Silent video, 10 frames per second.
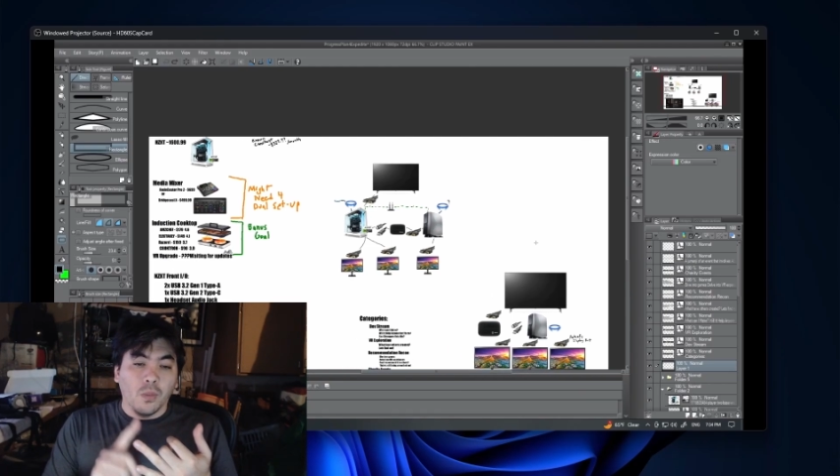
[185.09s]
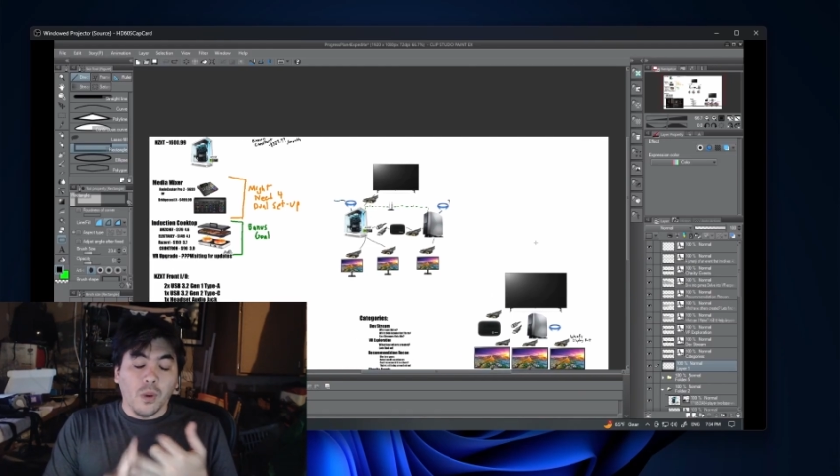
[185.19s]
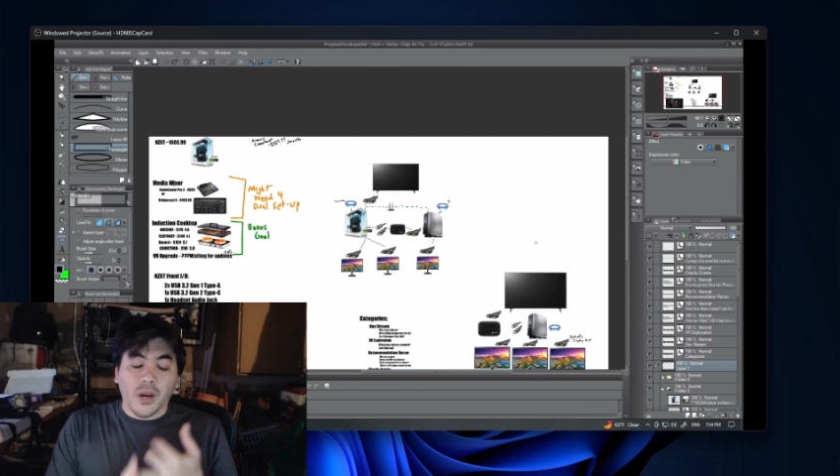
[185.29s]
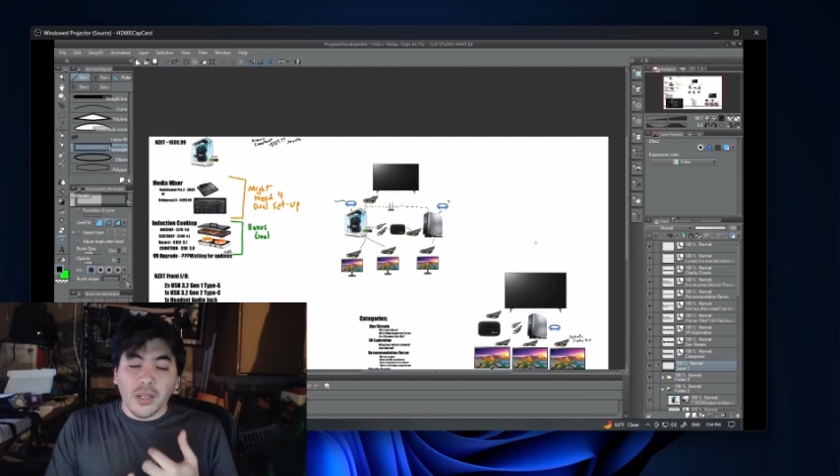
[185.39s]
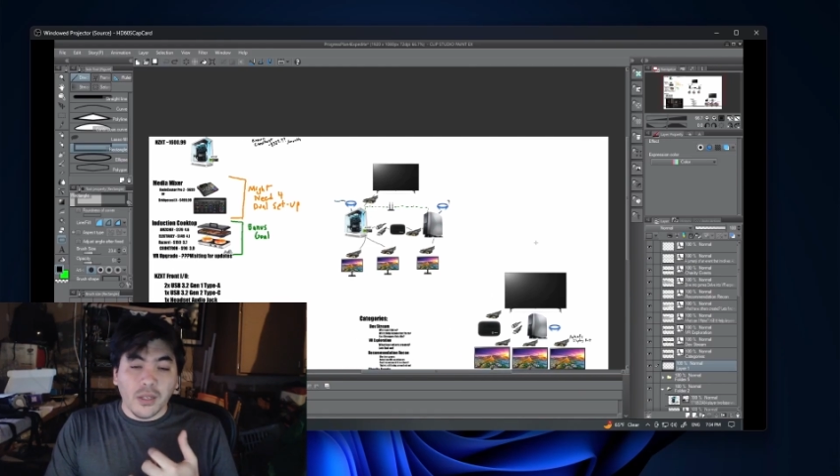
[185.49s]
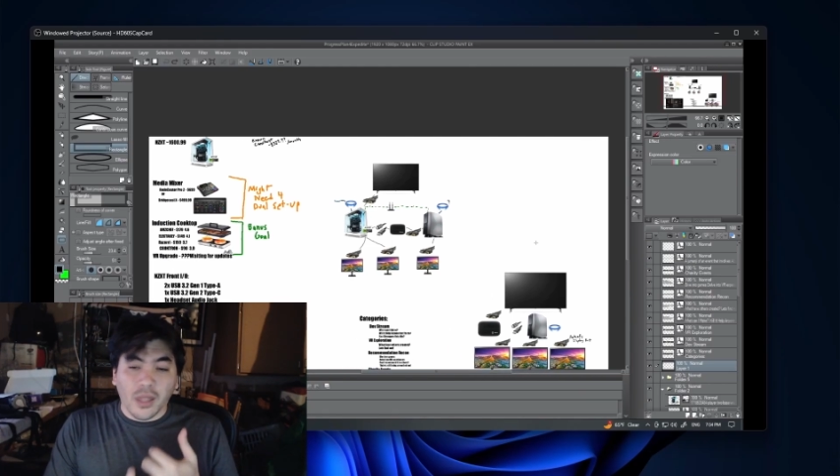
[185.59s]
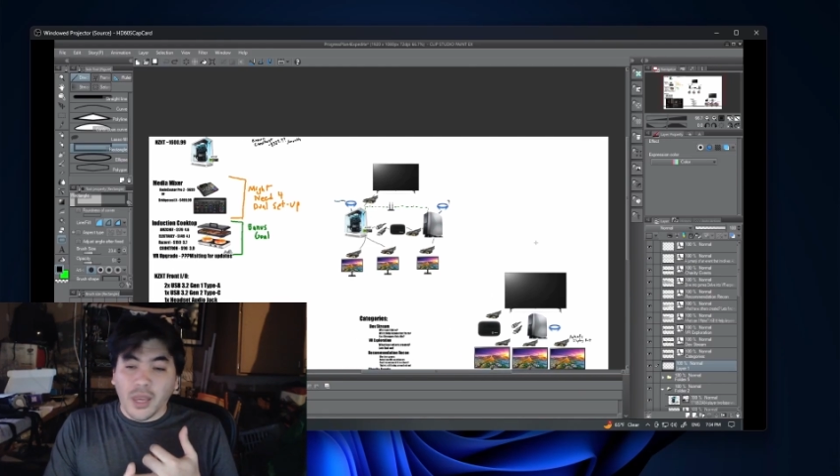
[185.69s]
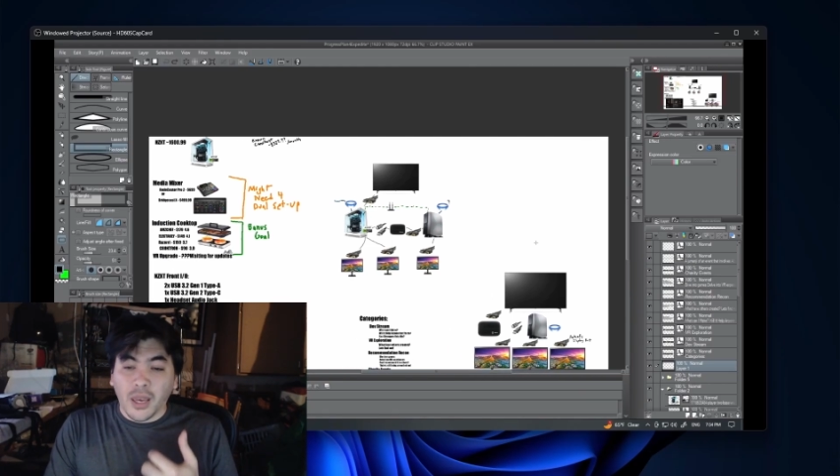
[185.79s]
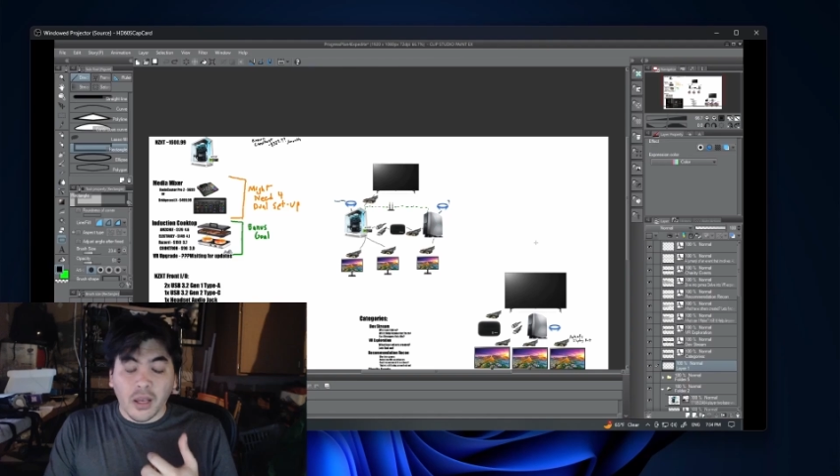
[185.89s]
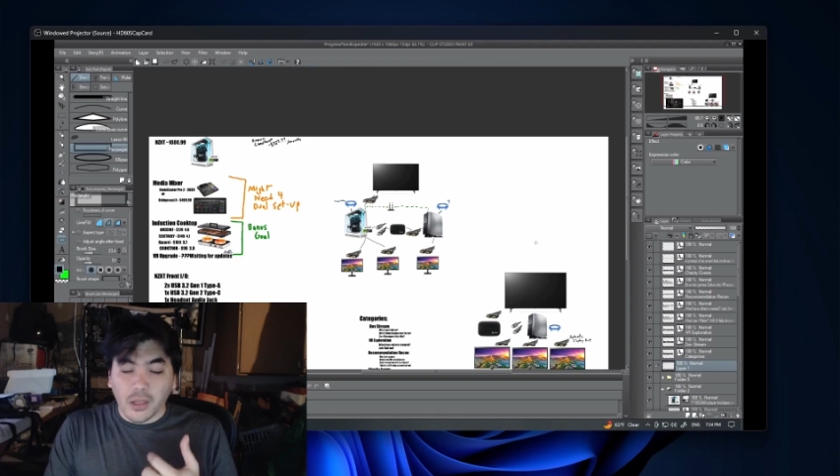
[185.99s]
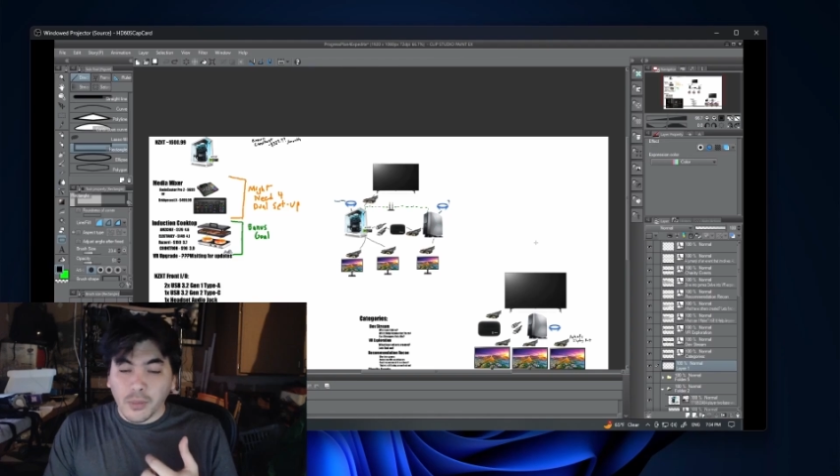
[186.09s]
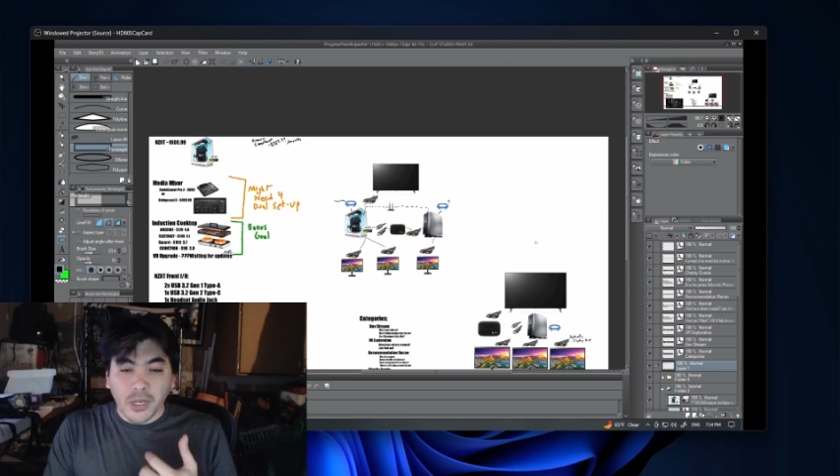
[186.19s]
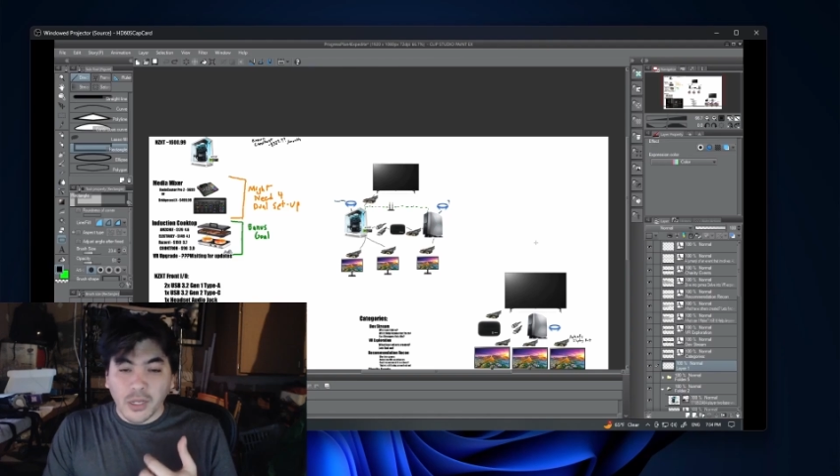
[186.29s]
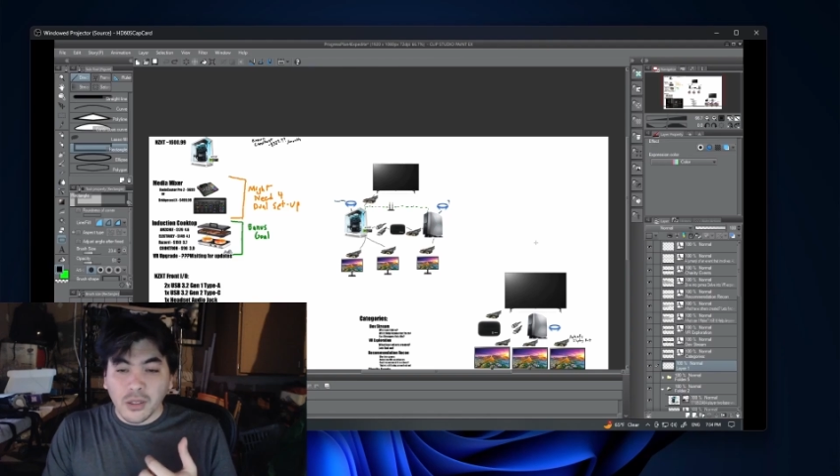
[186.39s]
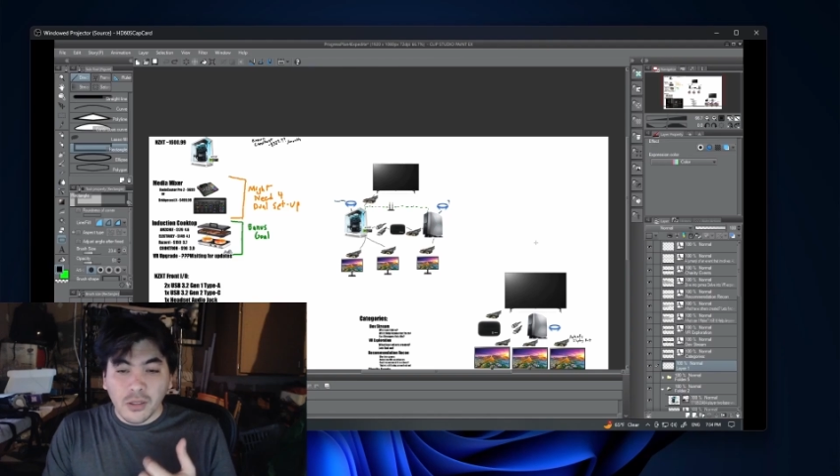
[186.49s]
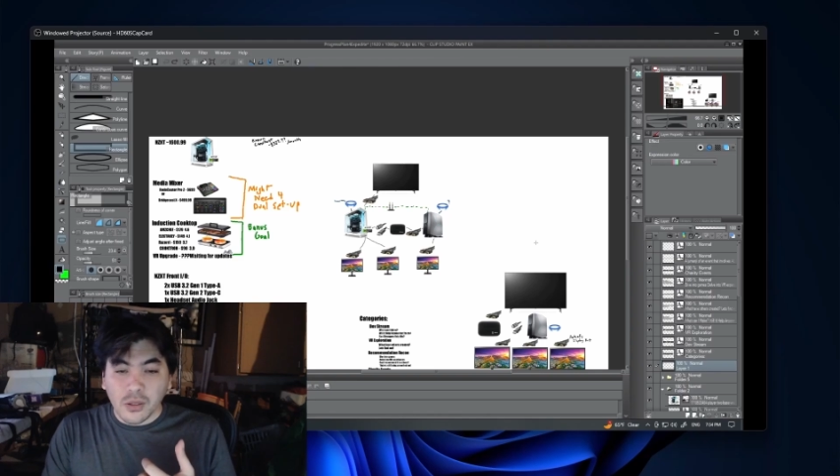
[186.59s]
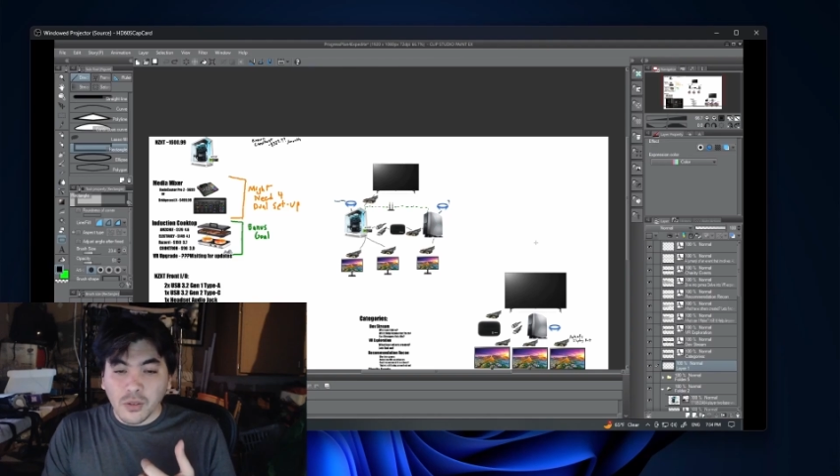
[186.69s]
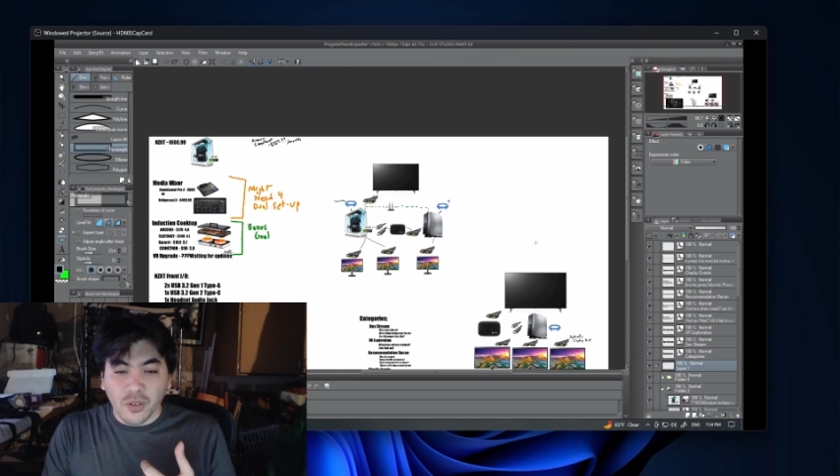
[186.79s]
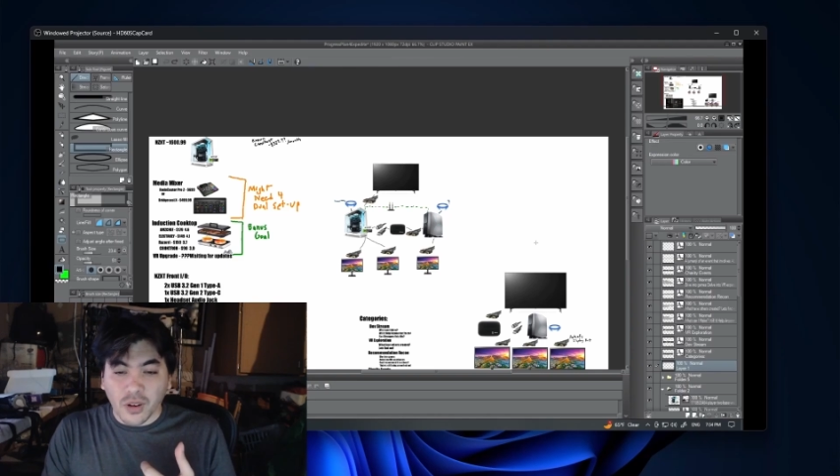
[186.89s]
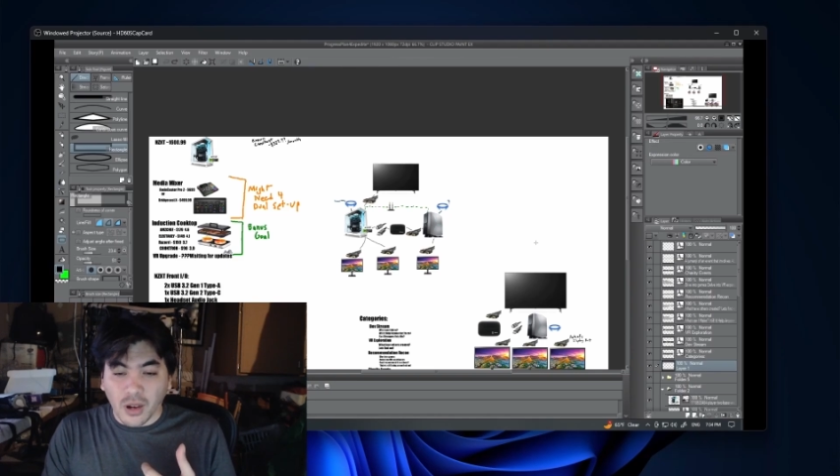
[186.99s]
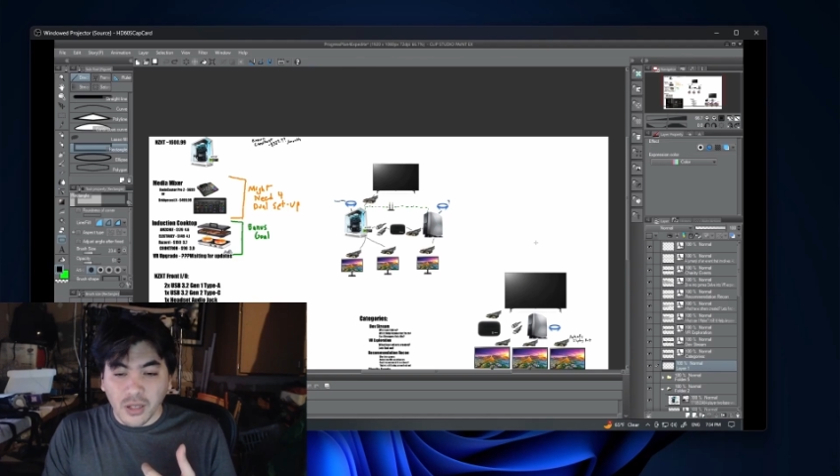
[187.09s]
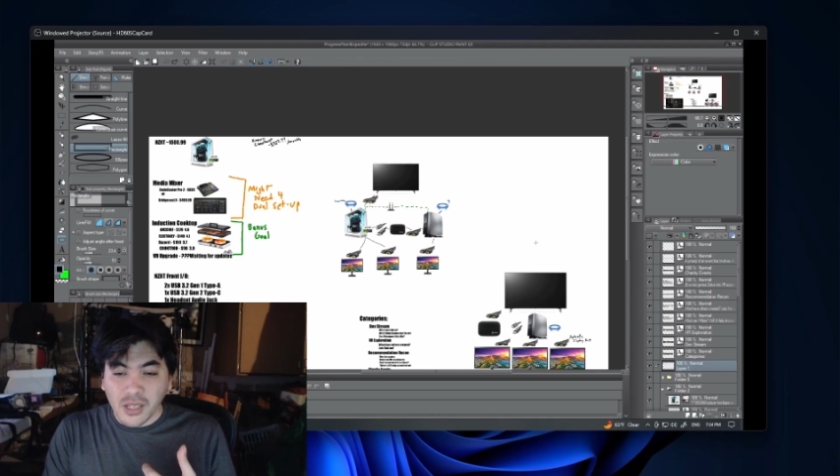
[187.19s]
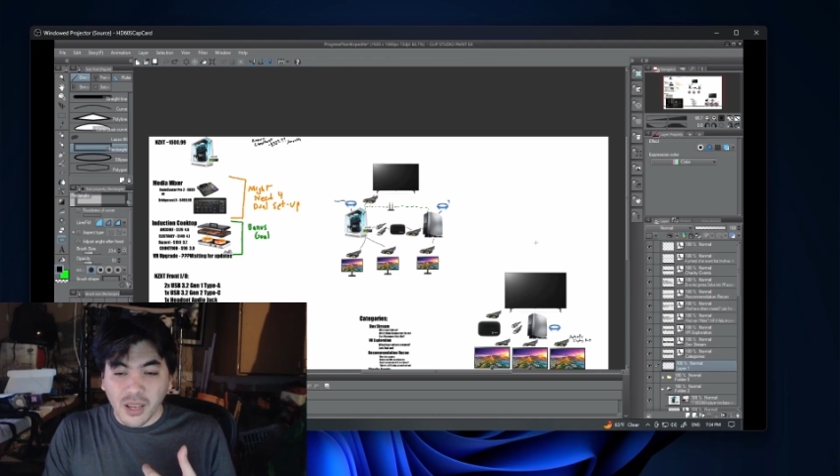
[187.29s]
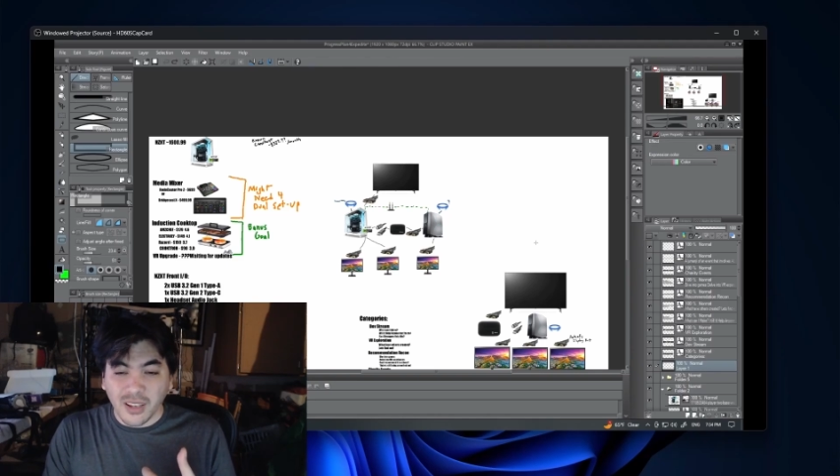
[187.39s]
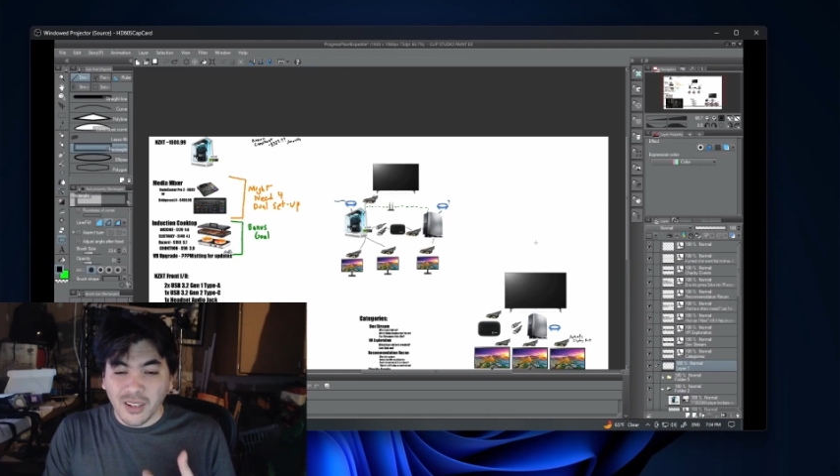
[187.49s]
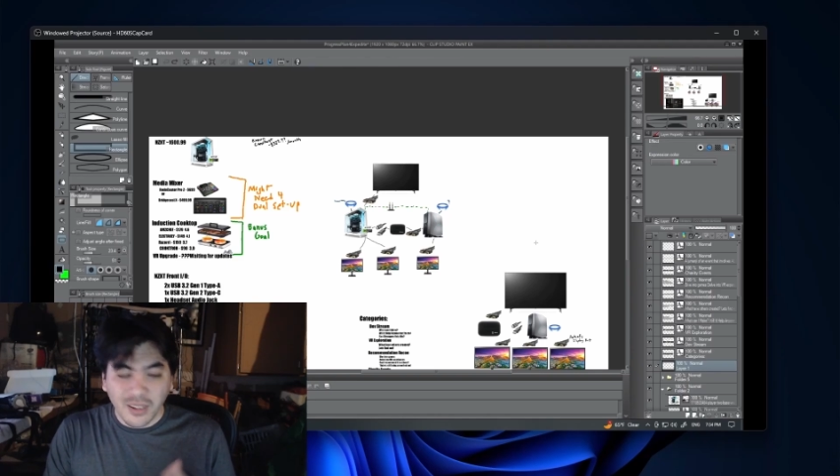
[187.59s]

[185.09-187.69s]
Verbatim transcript: what the hell am i going to do for content